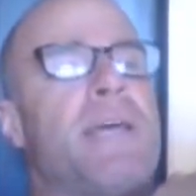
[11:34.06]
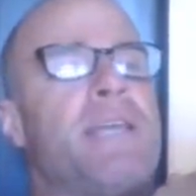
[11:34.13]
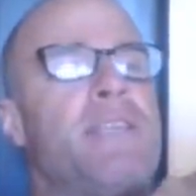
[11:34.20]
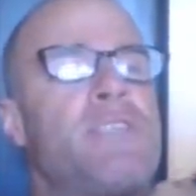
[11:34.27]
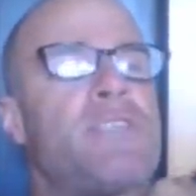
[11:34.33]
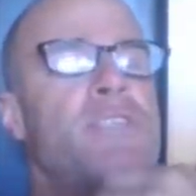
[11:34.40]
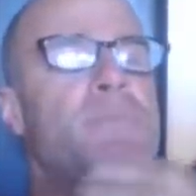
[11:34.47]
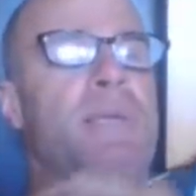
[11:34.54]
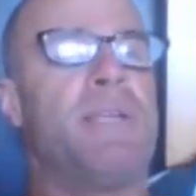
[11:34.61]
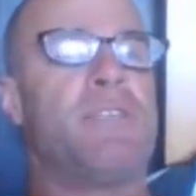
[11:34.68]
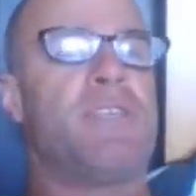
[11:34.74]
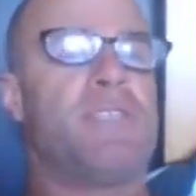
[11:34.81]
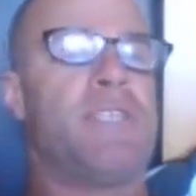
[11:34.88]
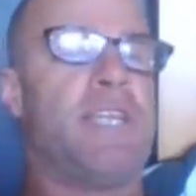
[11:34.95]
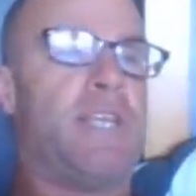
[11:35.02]
packages, but I
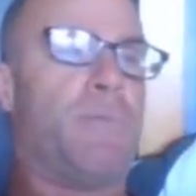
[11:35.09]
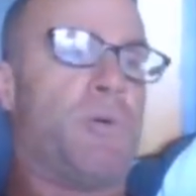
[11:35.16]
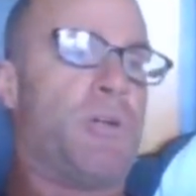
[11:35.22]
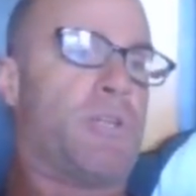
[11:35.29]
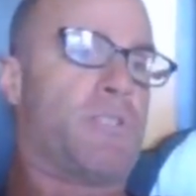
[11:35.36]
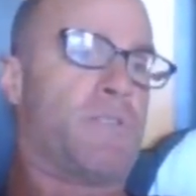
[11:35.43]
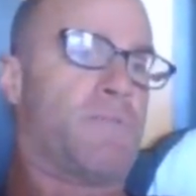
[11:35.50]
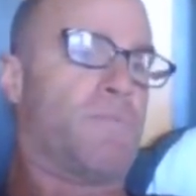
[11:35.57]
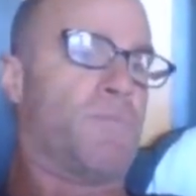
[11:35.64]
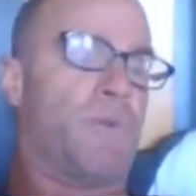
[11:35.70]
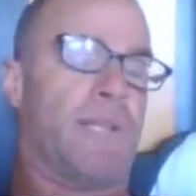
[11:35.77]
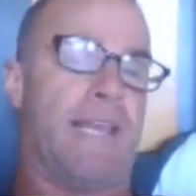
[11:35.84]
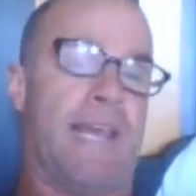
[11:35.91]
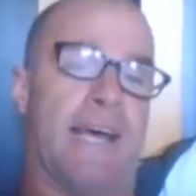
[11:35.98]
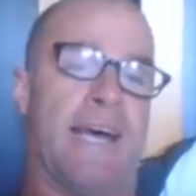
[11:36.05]
just think he works
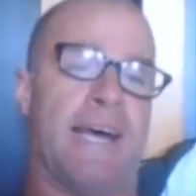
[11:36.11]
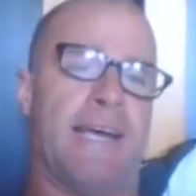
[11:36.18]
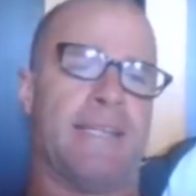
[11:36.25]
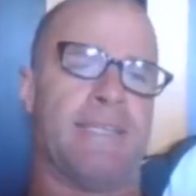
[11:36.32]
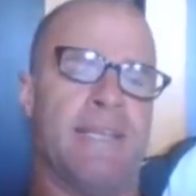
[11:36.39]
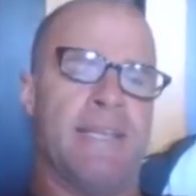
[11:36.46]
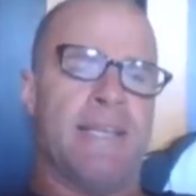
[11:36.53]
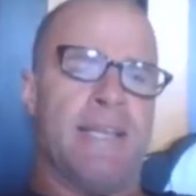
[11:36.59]
really hard.